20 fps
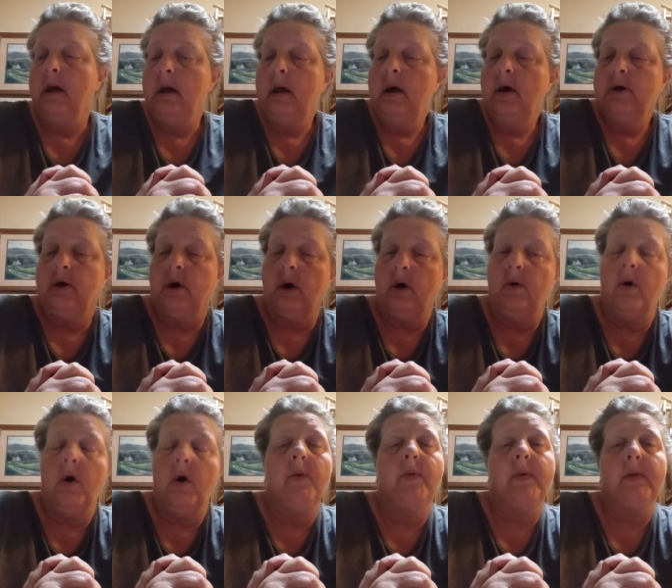go
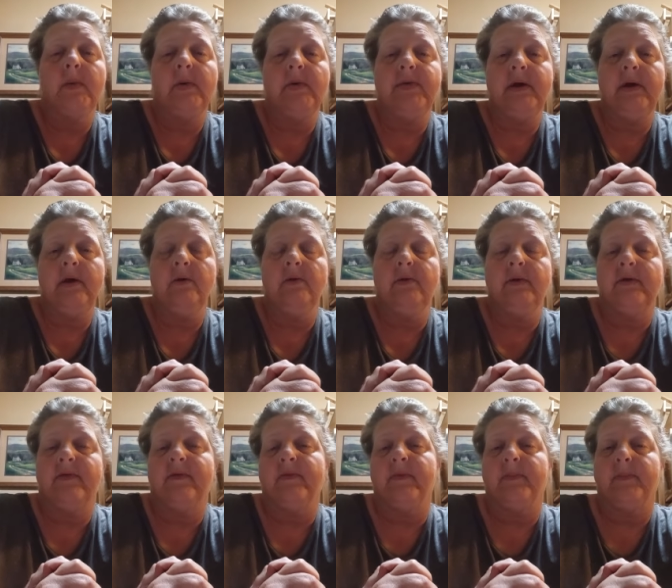over with you.
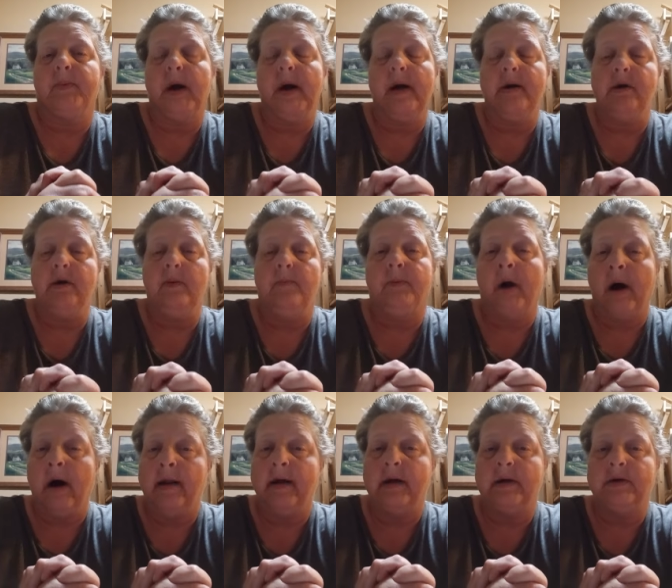This is a brand new
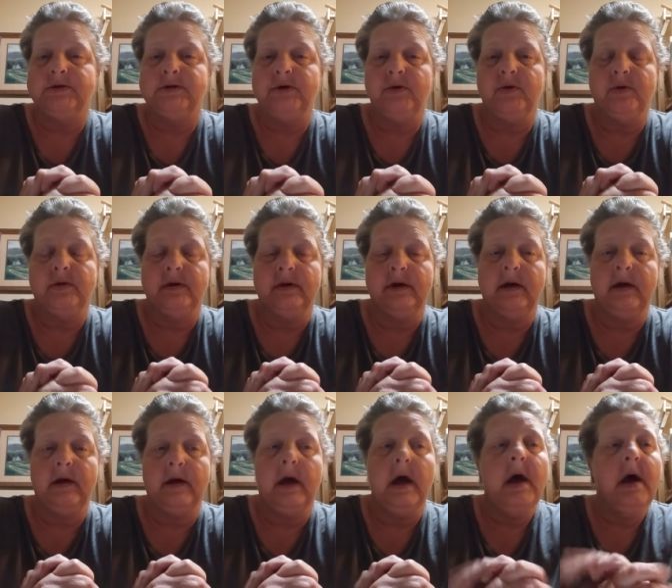product to
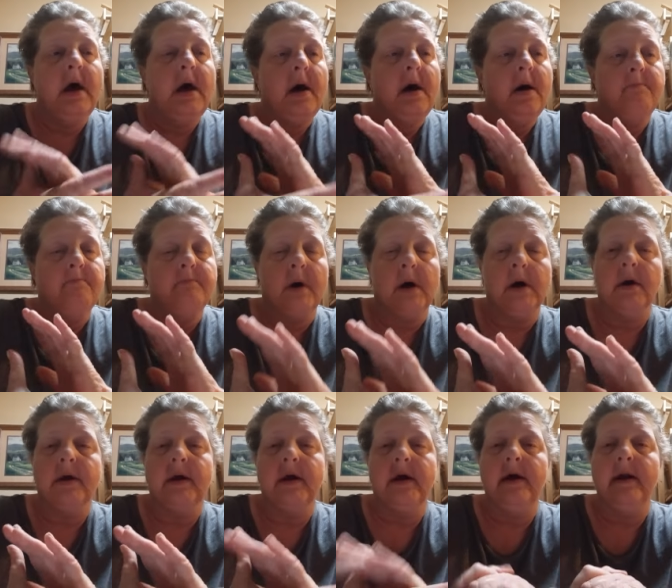the
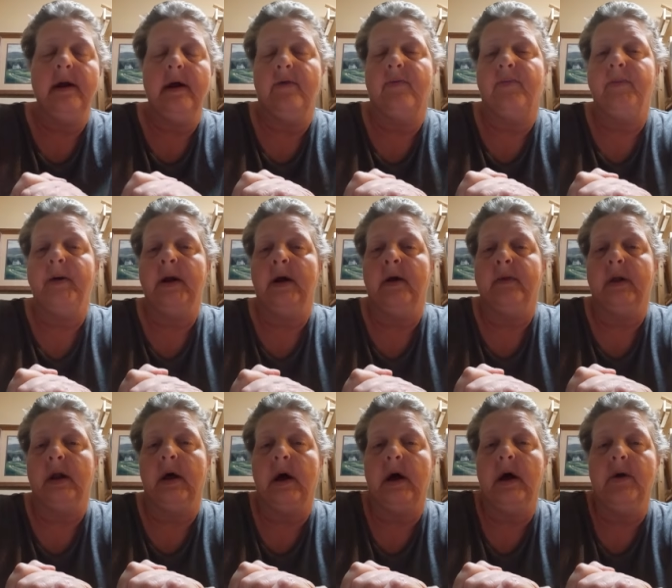market. It's been on the
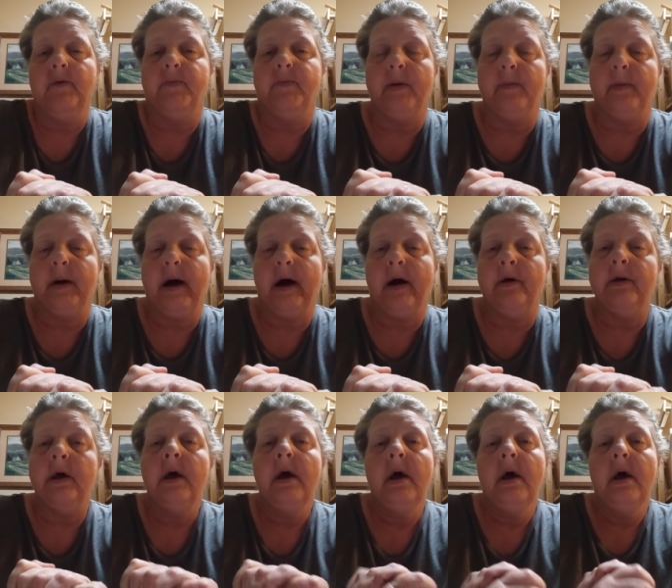line for about
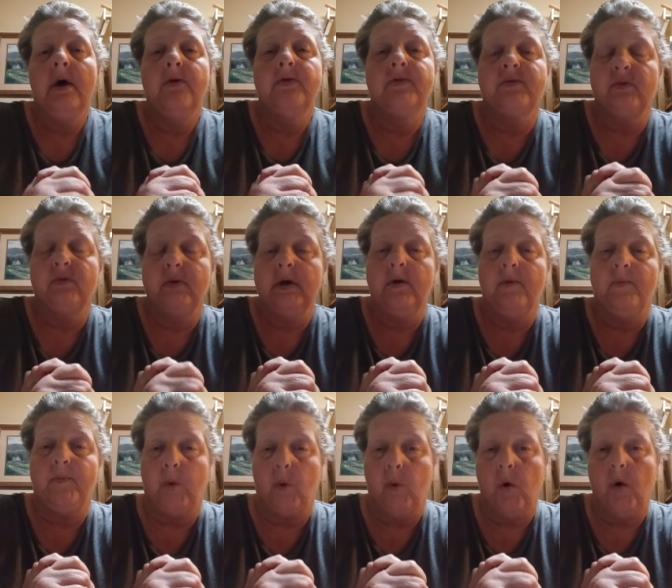three to
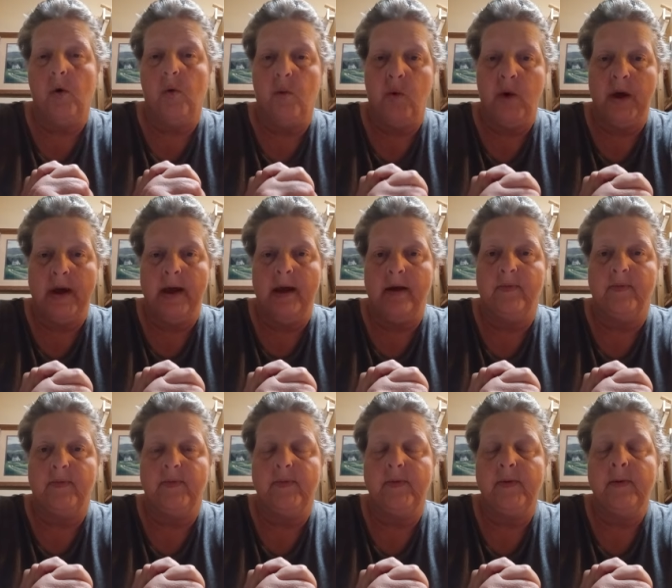four
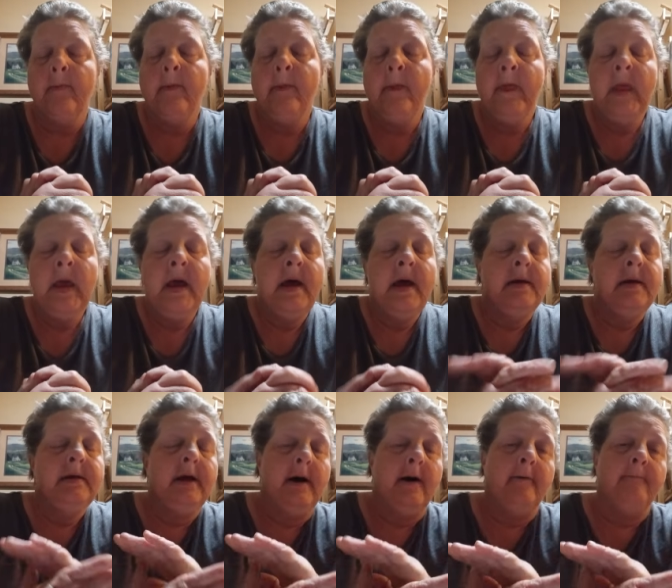weeks.
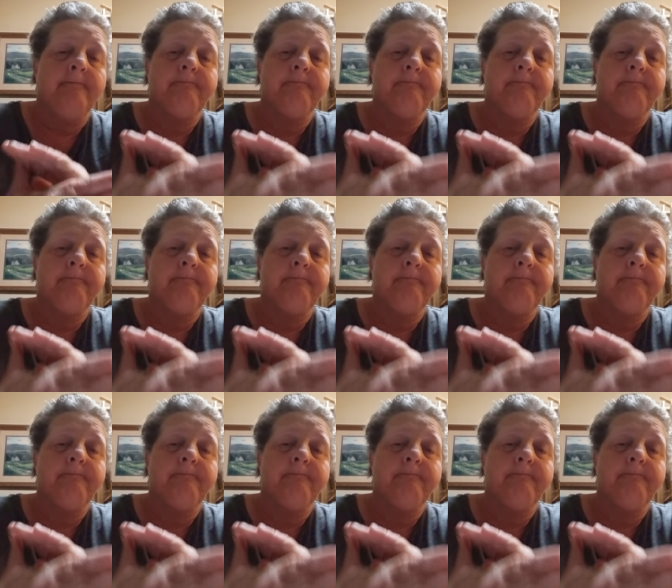Now,